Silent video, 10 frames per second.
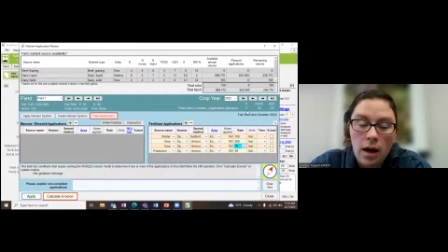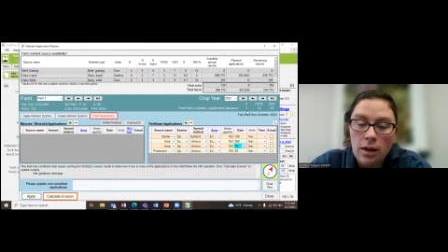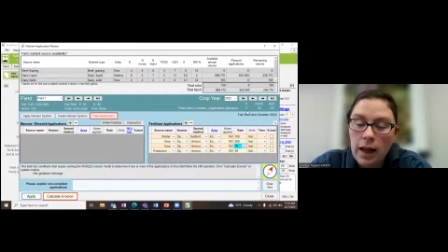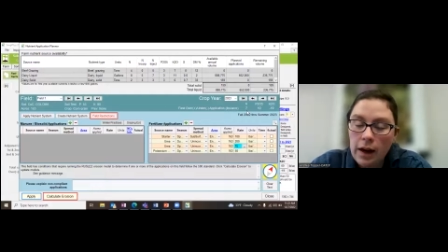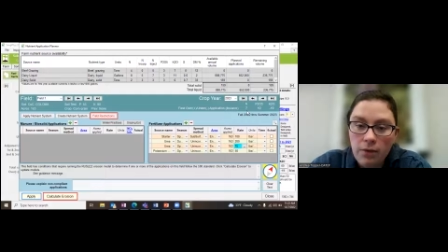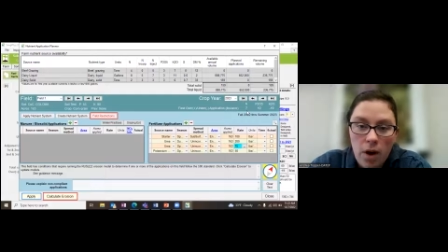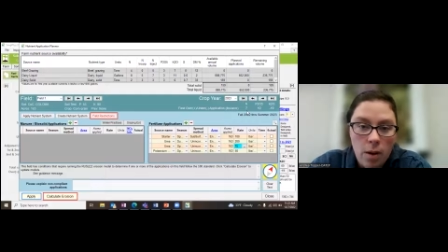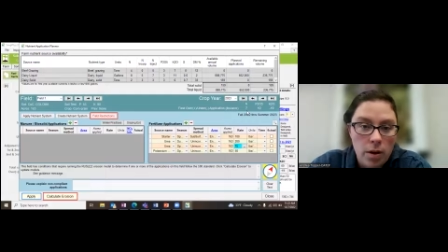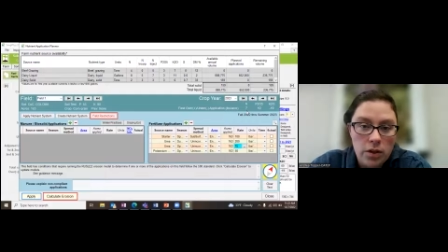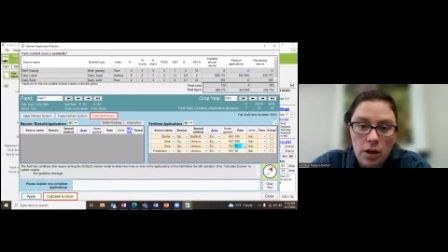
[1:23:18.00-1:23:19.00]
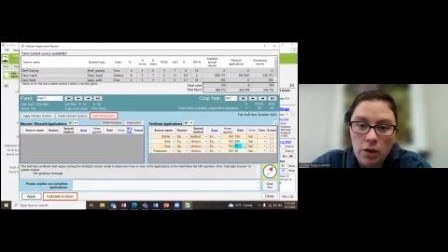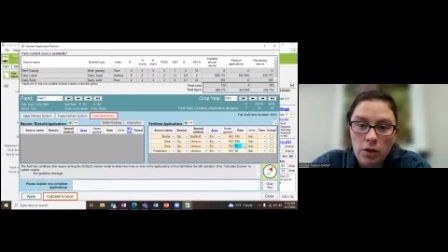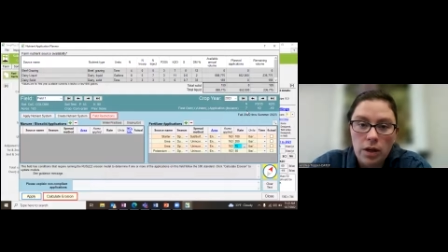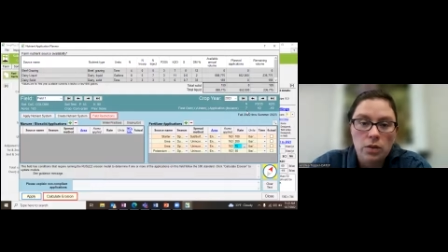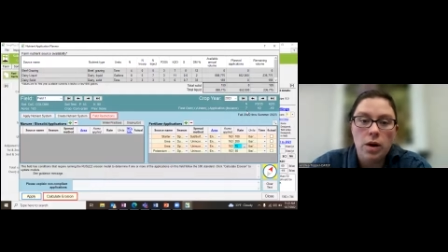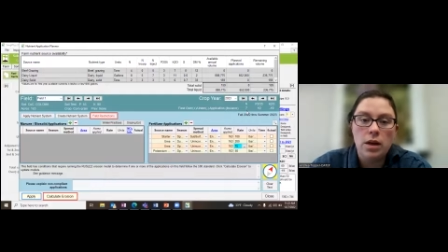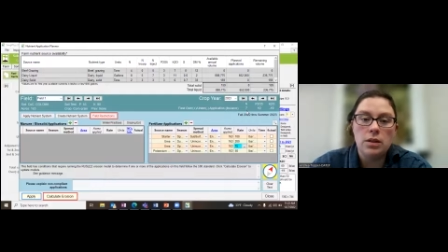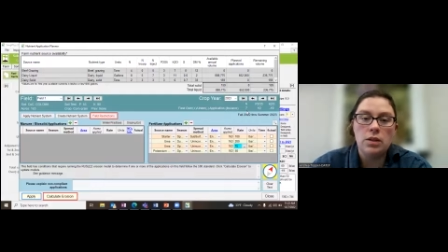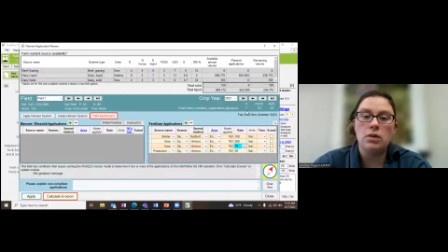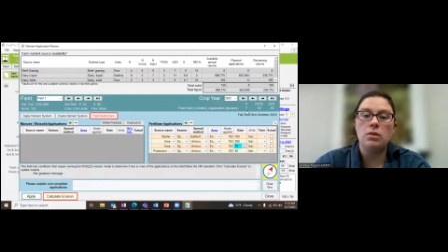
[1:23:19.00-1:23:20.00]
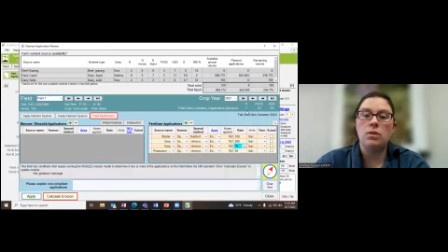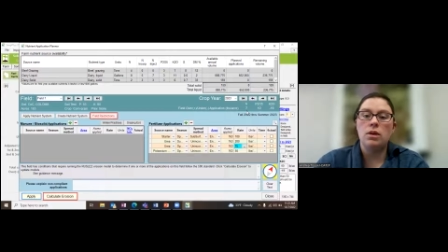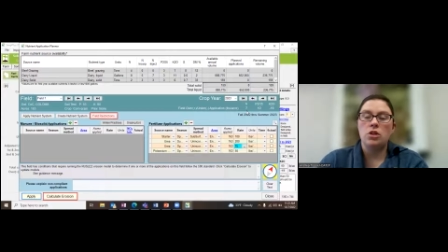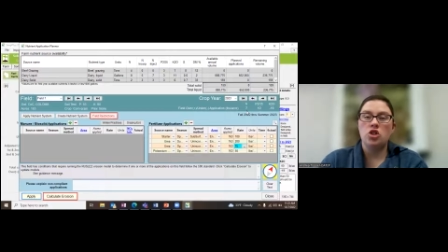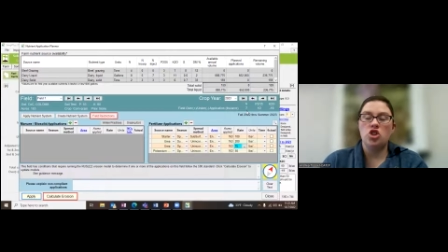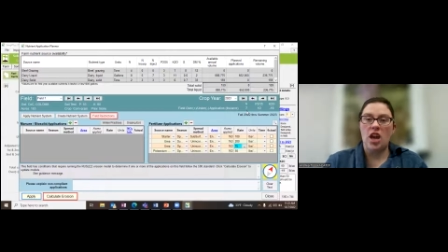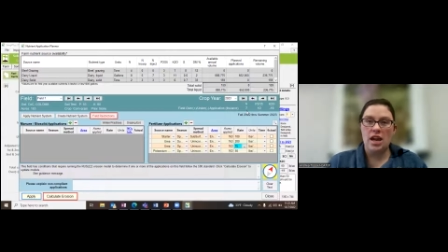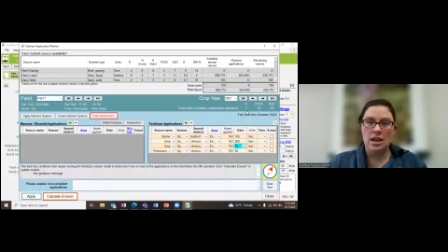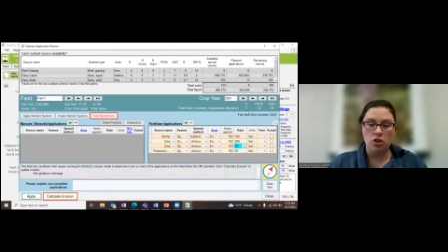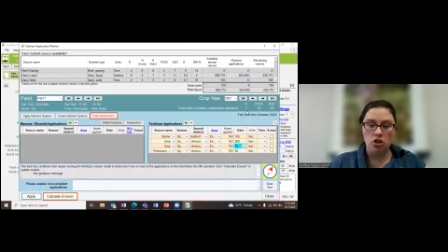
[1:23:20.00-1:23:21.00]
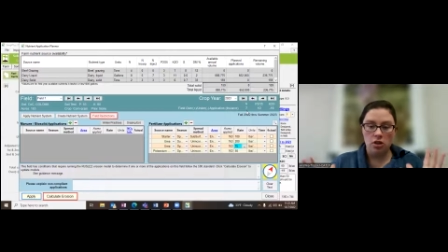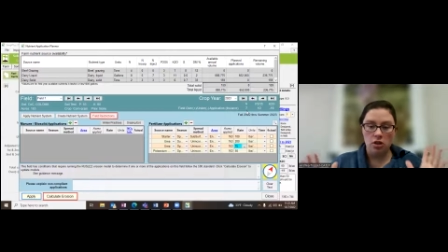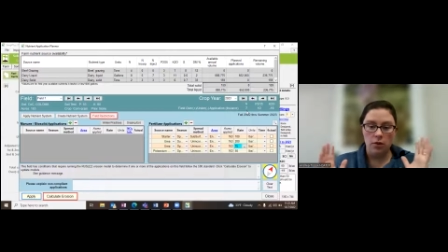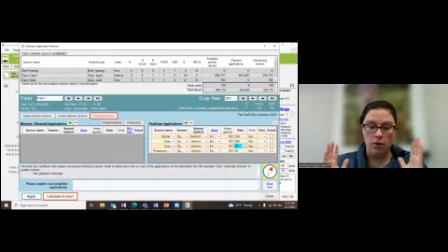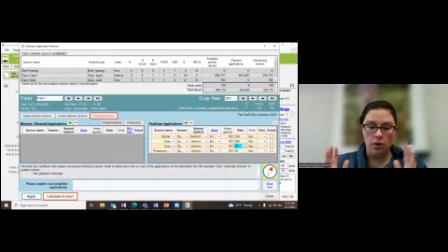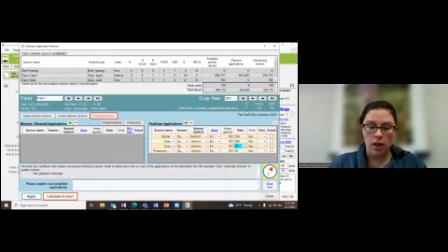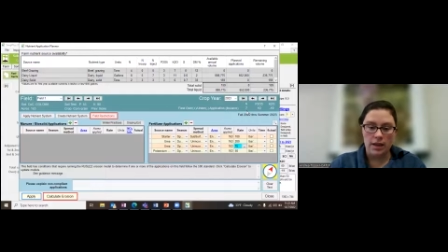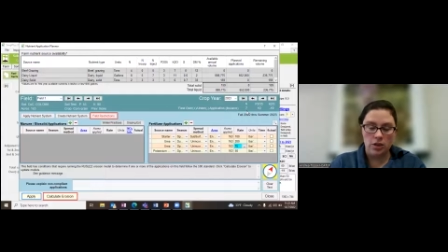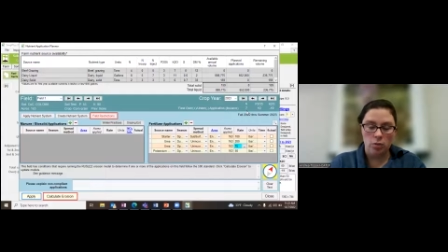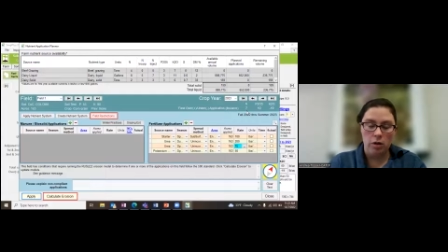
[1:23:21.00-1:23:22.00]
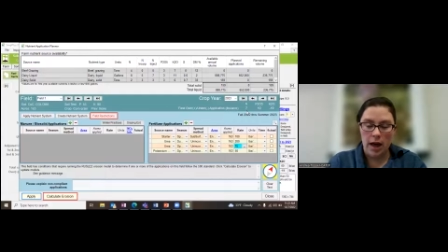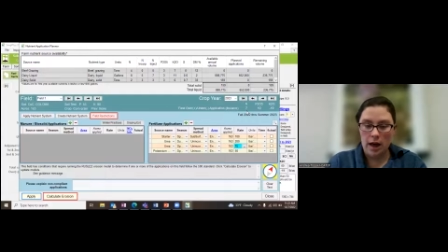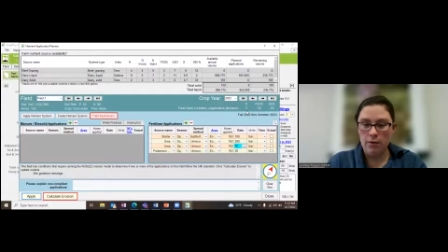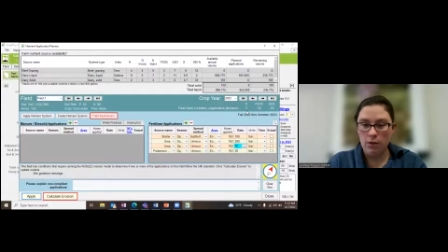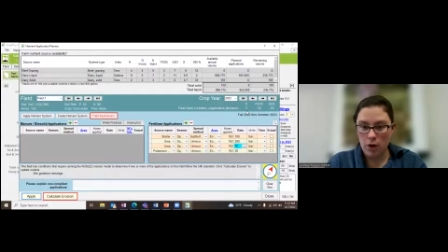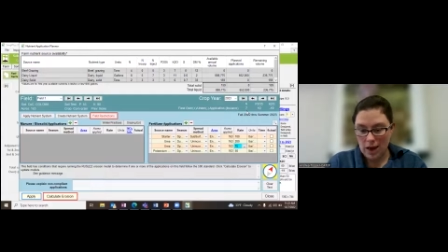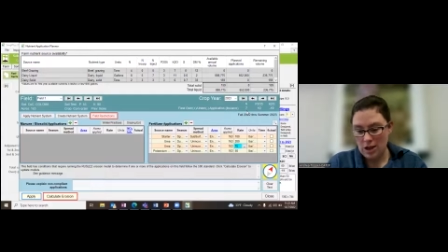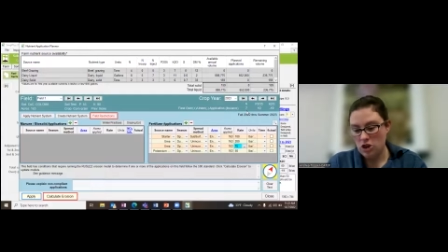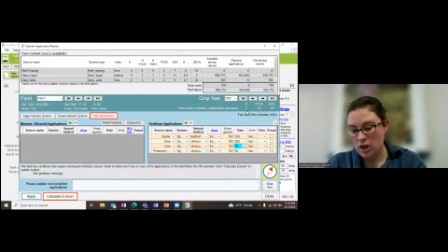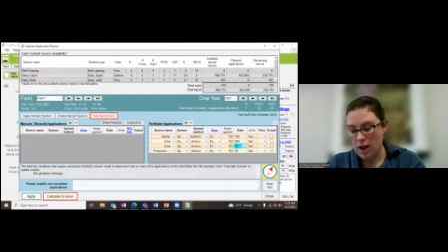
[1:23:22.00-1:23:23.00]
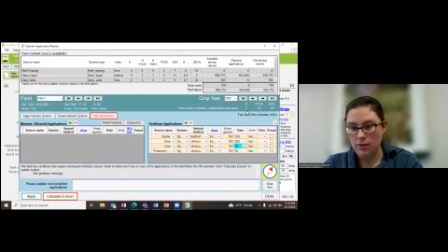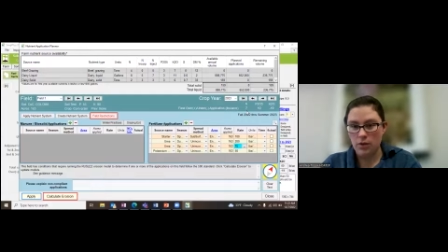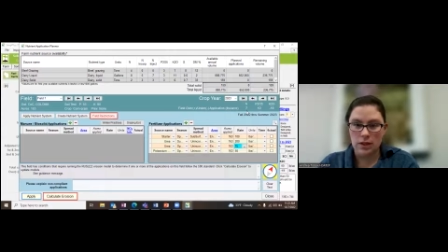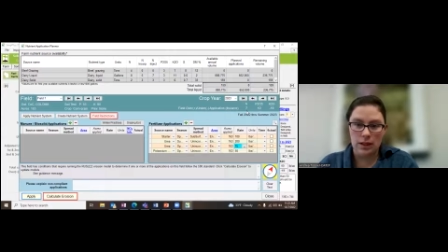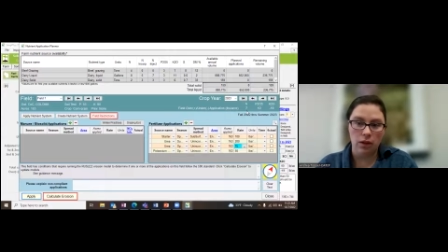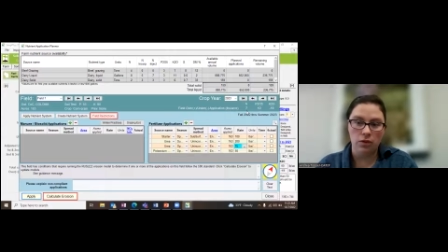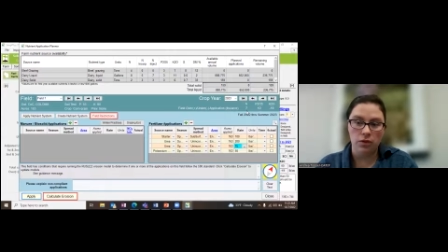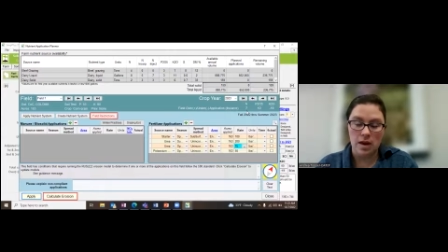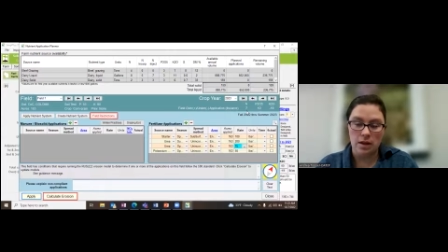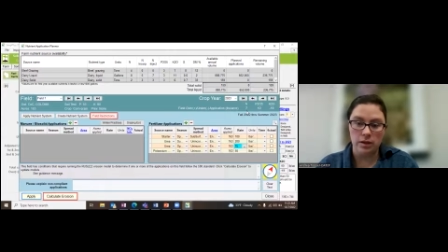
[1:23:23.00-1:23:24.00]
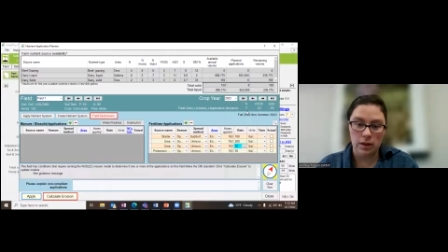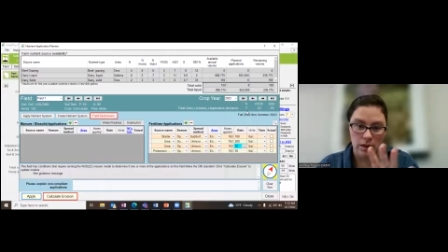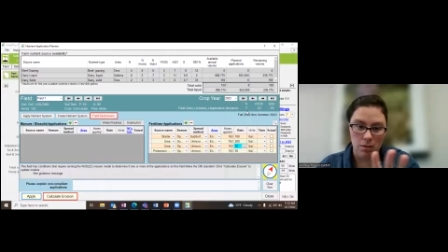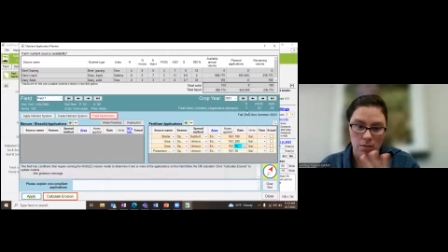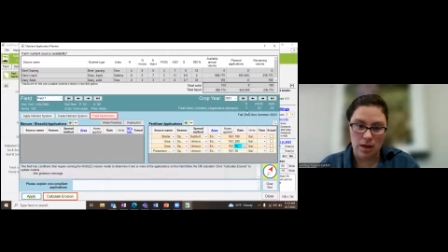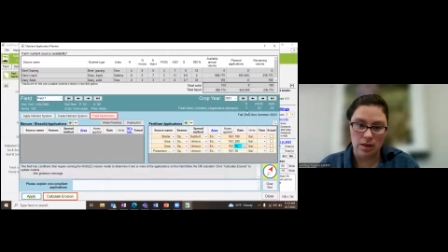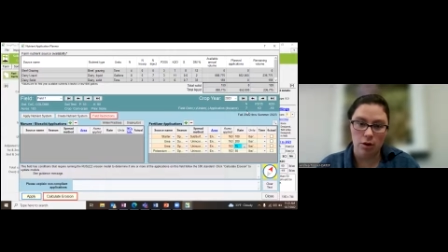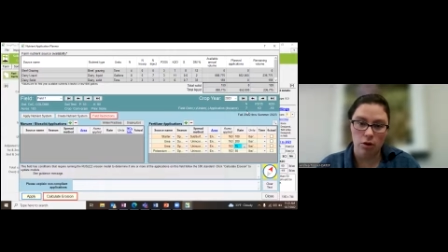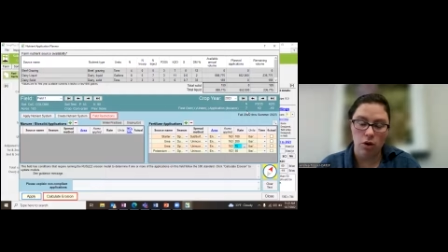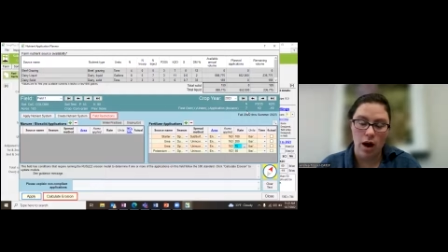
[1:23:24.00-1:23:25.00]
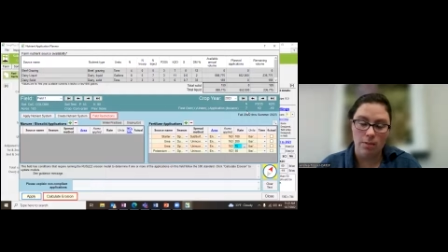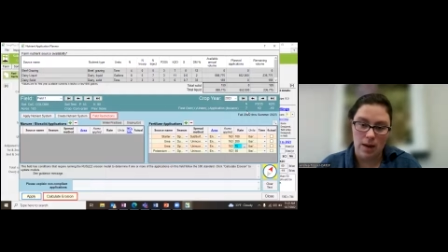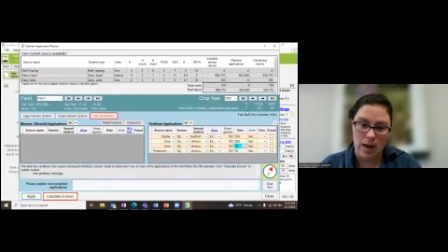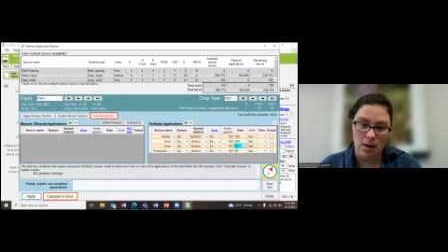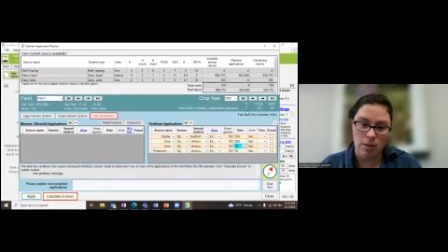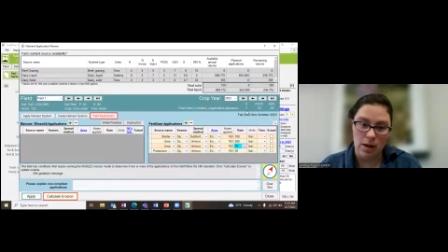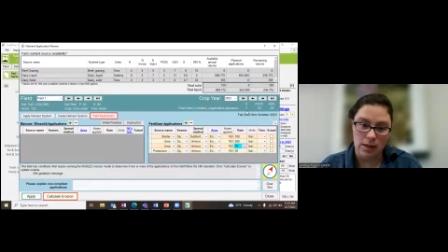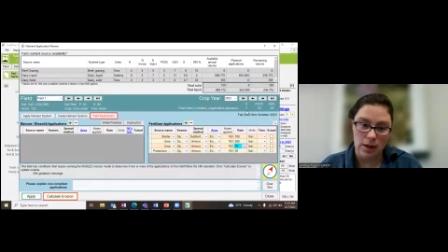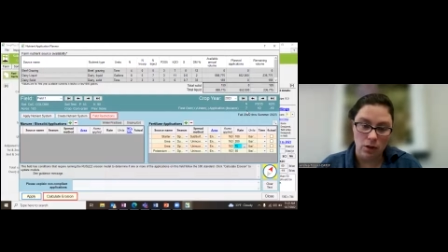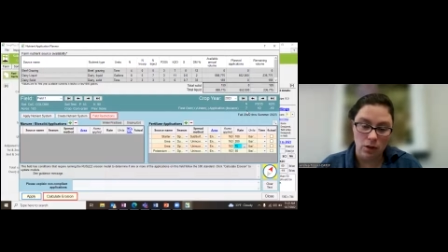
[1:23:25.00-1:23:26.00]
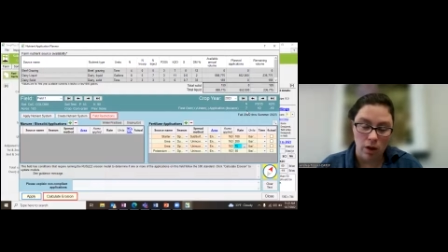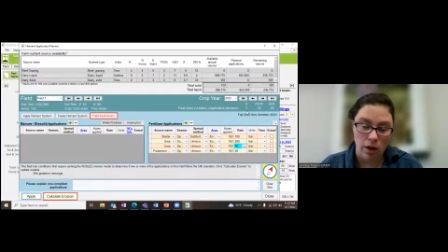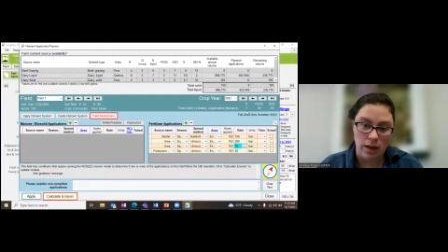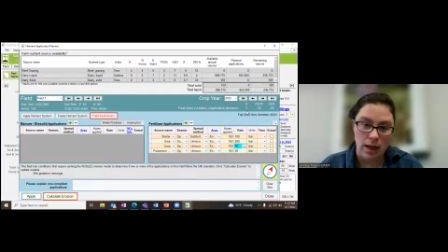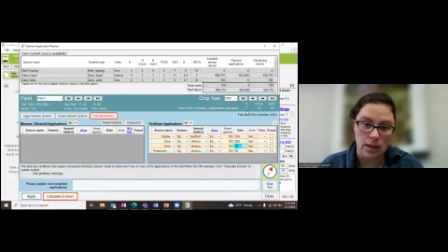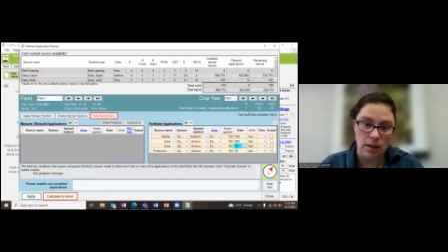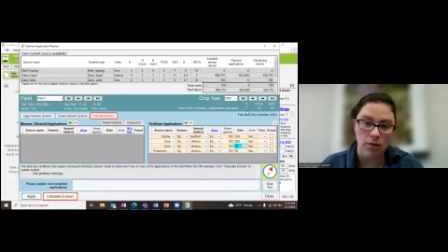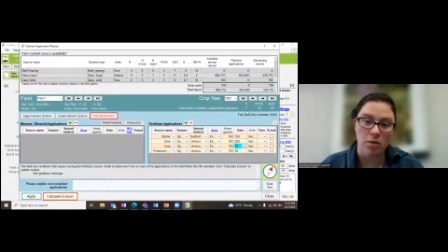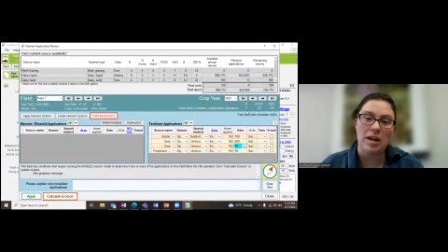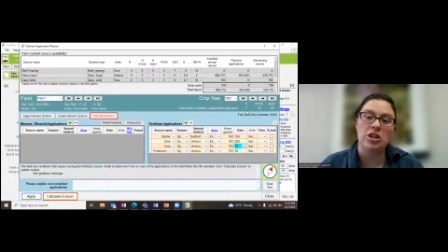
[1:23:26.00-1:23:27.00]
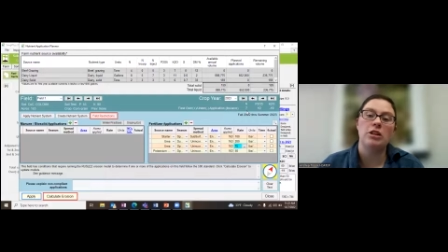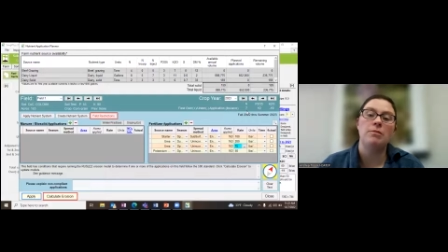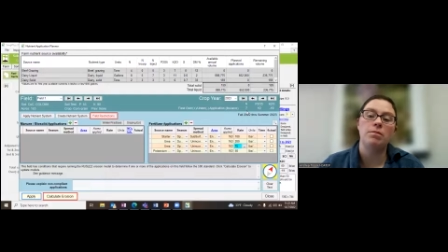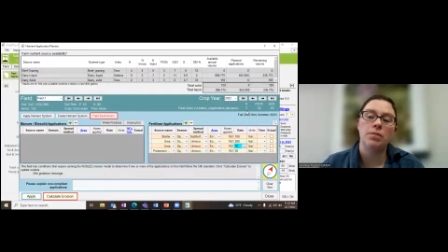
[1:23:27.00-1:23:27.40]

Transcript: A lot of farmers aren't going to want to change their fertilizer plan for each and every single field to meet their crop need based on their soil test information.